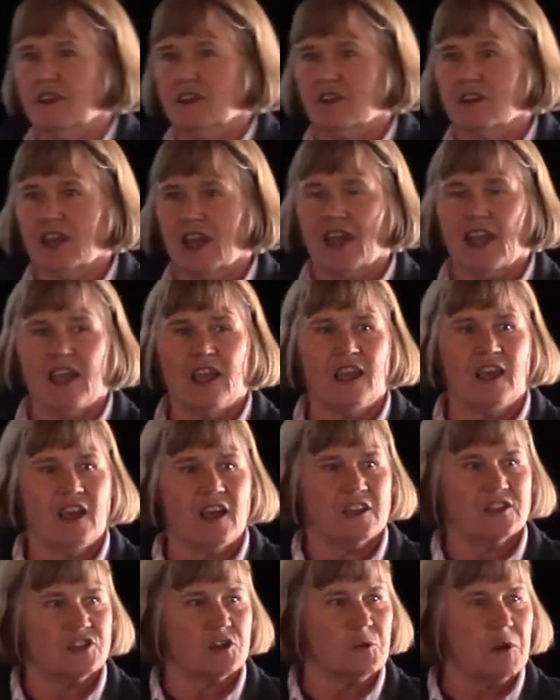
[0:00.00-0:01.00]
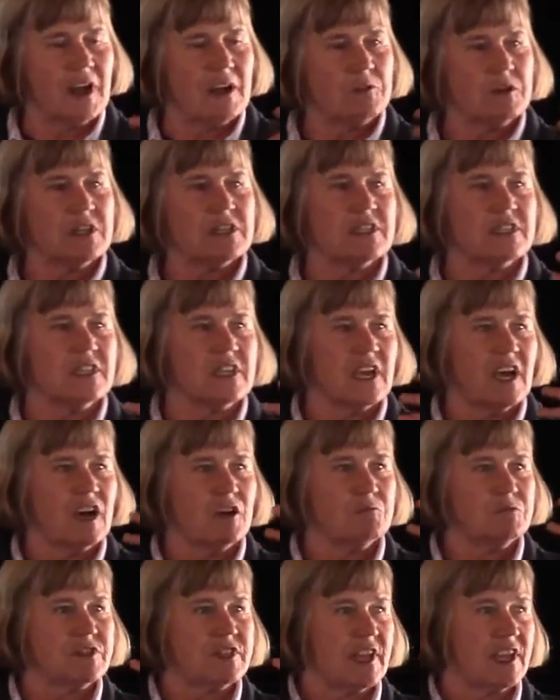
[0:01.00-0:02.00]
Okay? So I want to
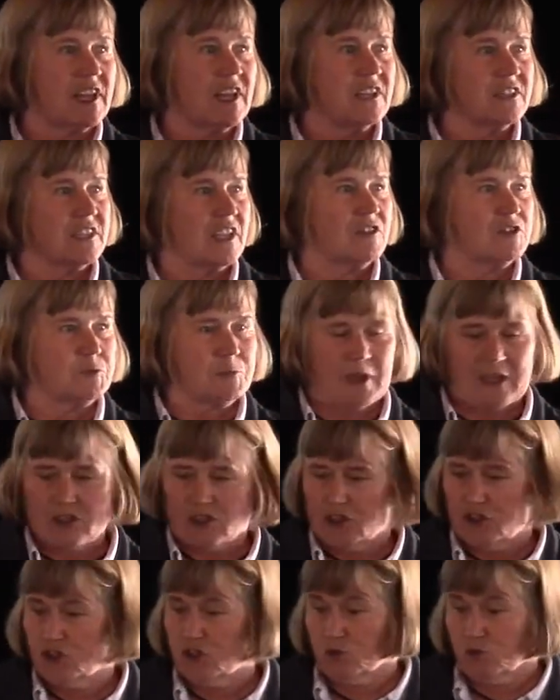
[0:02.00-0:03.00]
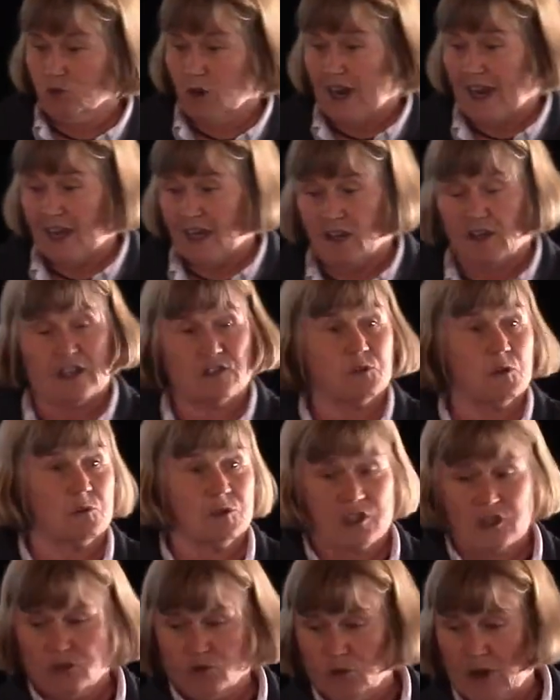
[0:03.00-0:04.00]
um, say safe space is great. That's what we
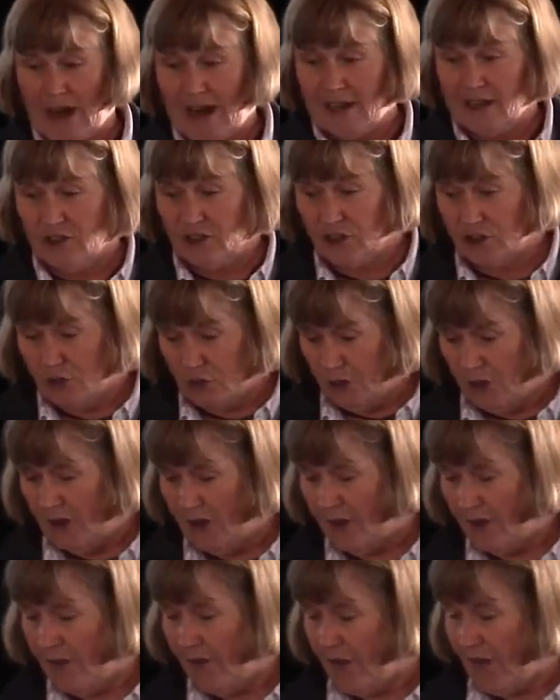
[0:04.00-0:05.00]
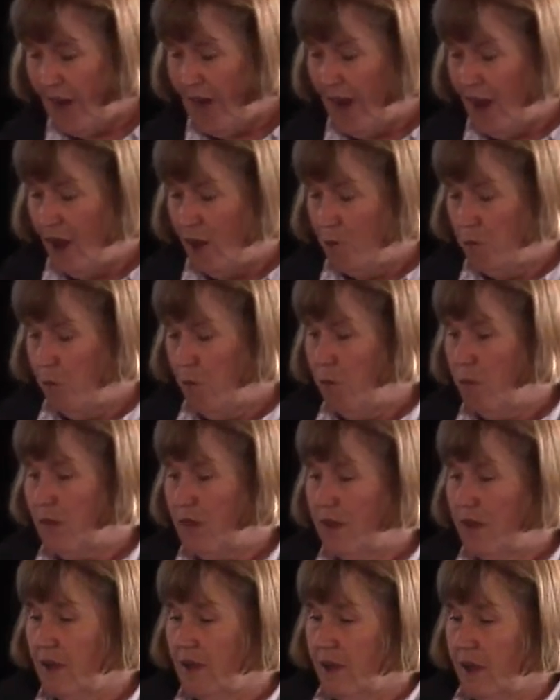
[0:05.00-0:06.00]
try to do. Um,
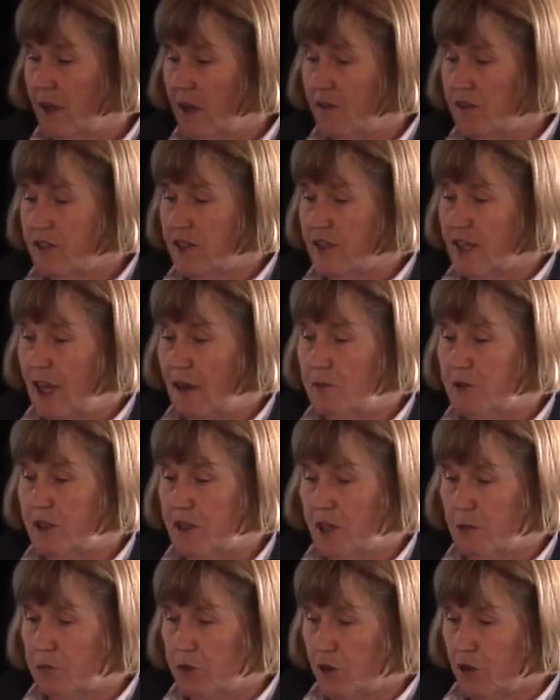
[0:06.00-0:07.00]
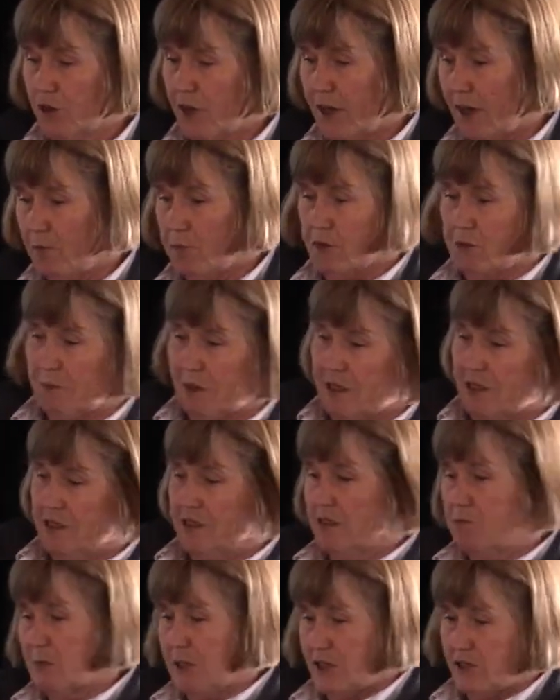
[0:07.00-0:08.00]
oftentimes in our programs, make
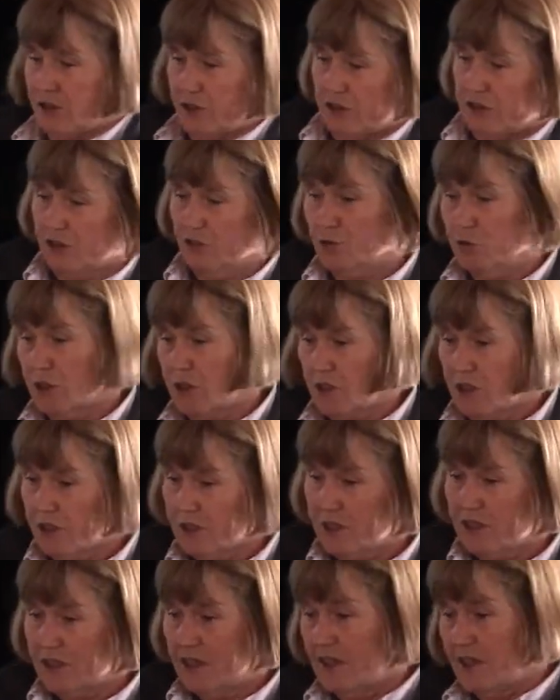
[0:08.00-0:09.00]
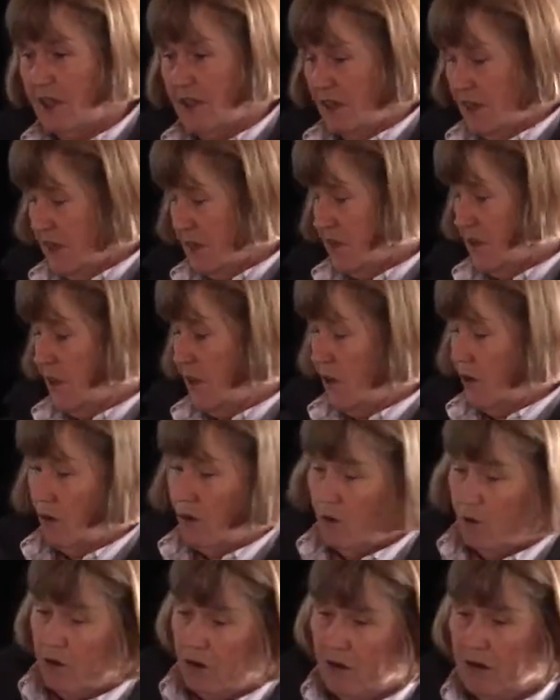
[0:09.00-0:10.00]
this, make sure this works.
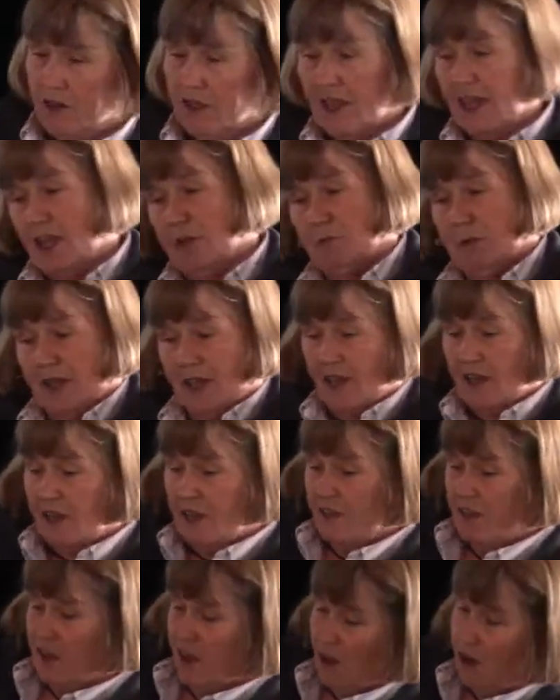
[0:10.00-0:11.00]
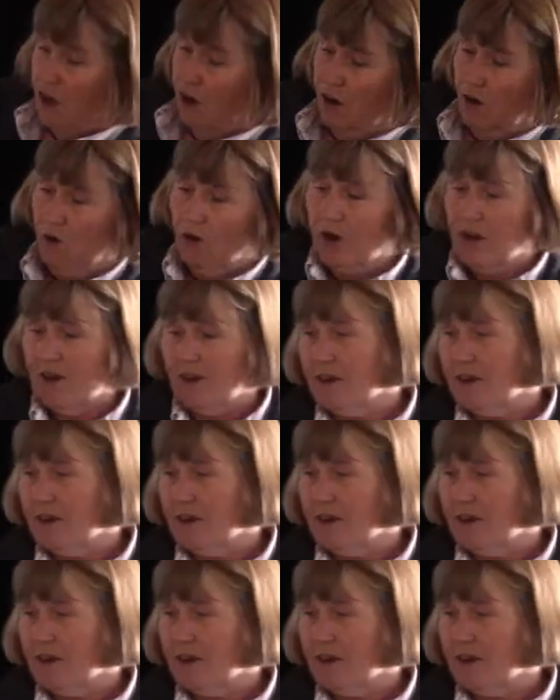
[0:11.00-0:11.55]
No, I can't make anything go.